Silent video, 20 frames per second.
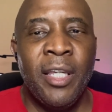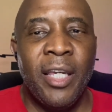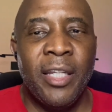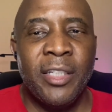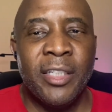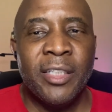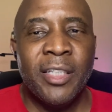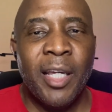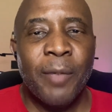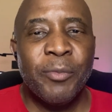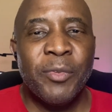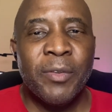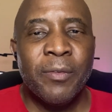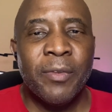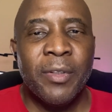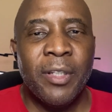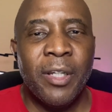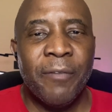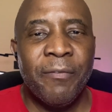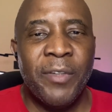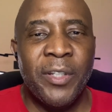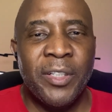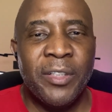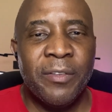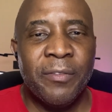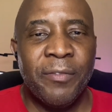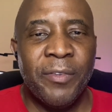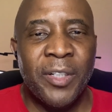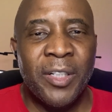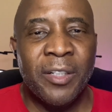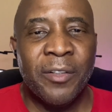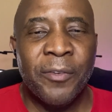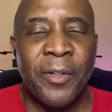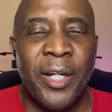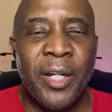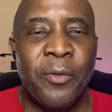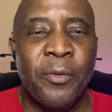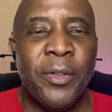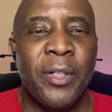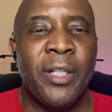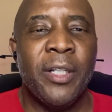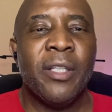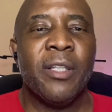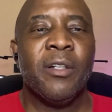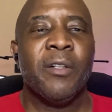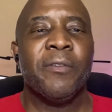and just kept fiddling around with it